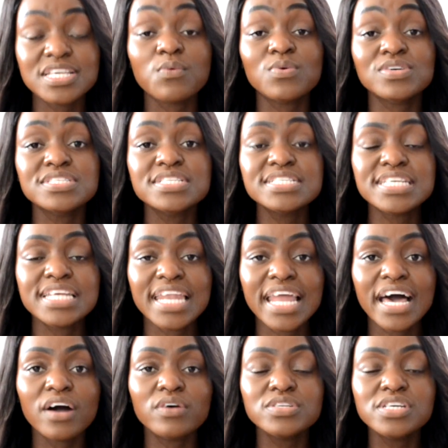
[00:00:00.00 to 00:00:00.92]
I wasn't
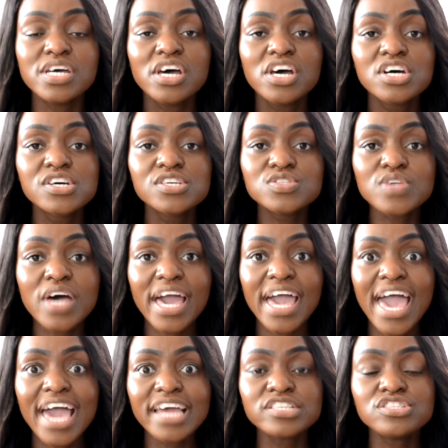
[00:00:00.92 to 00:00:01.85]
allowed, so I
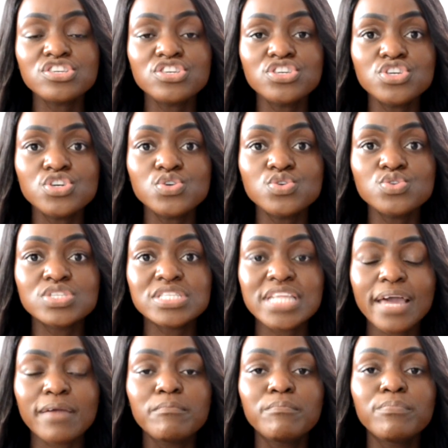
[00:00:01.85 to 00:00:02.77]
had to use like